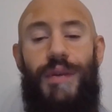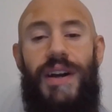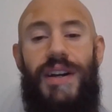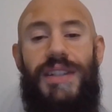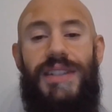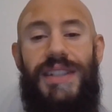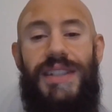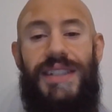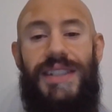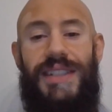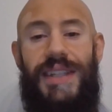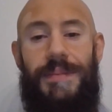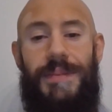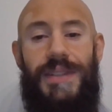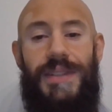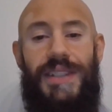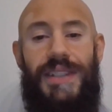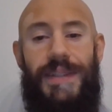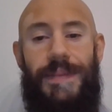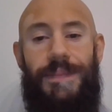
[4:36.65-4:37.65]

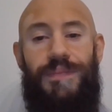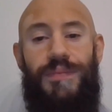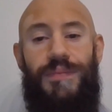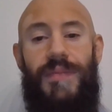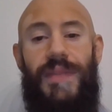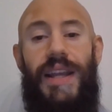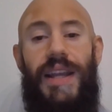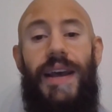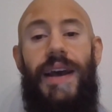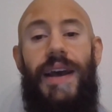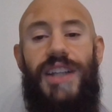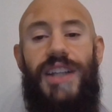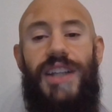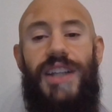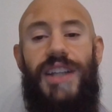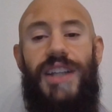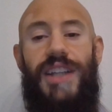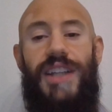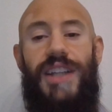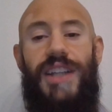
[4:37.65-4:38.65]
systems.
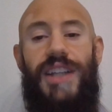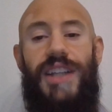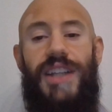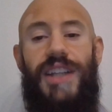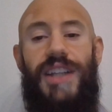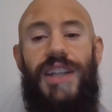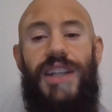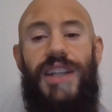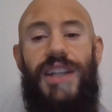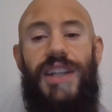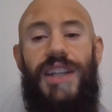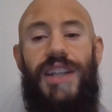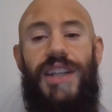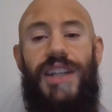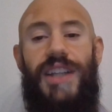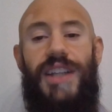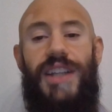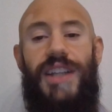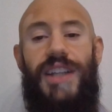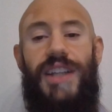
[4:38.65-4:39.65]
Additionally,
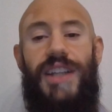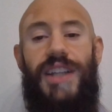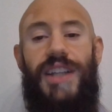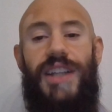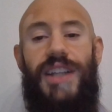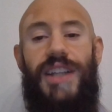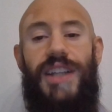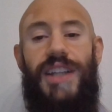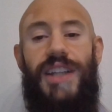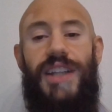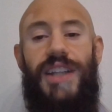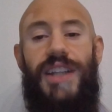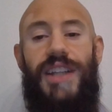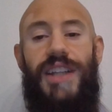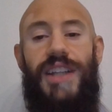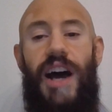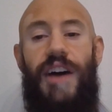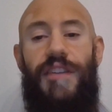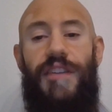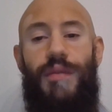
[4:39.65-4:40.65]
students in
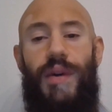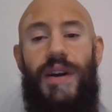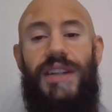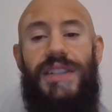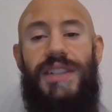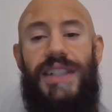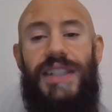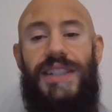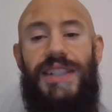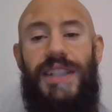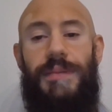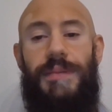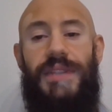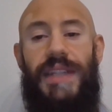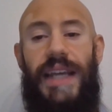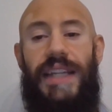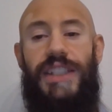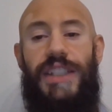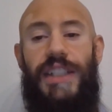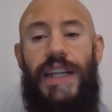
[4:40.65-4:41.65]
Software Systems
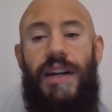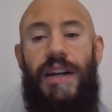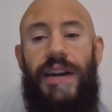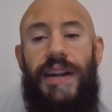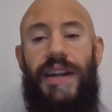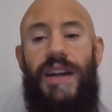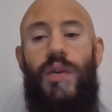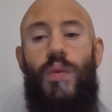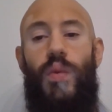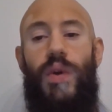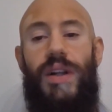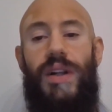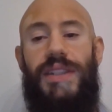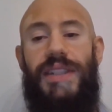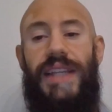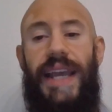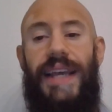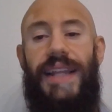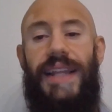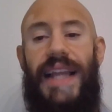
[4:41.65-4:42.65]
Engineering will
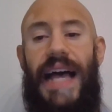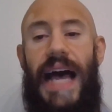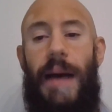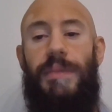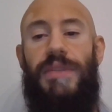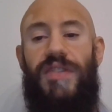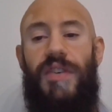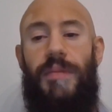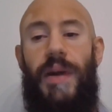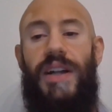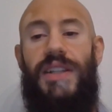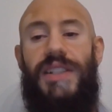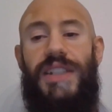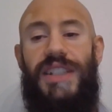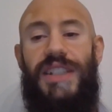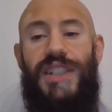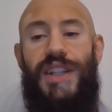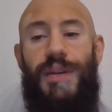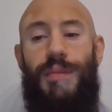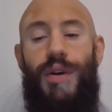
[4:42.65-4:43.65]
take labs from our
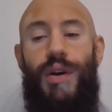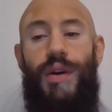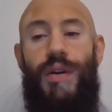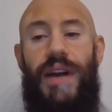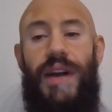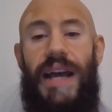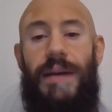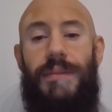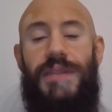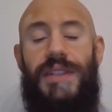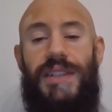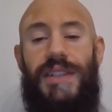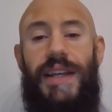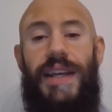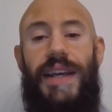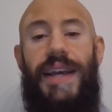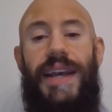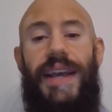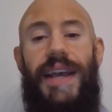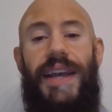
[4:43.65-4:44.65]
sister programs,
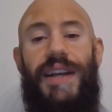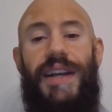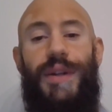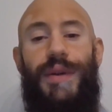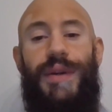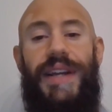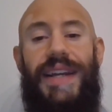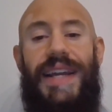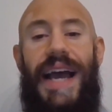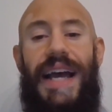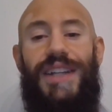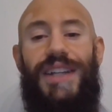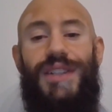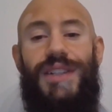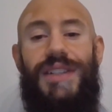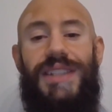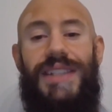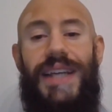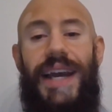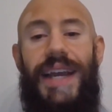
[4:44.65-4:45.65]
including Natural
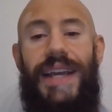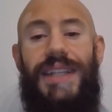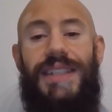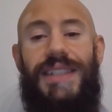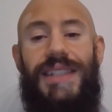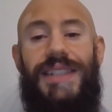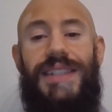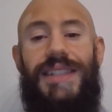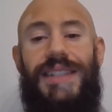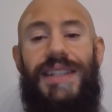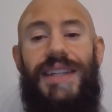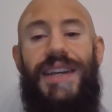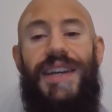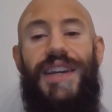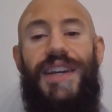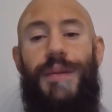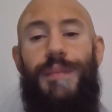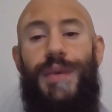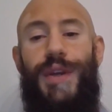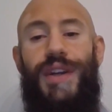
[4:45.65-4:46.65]
Sciences,
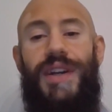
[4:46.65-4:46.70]
Computer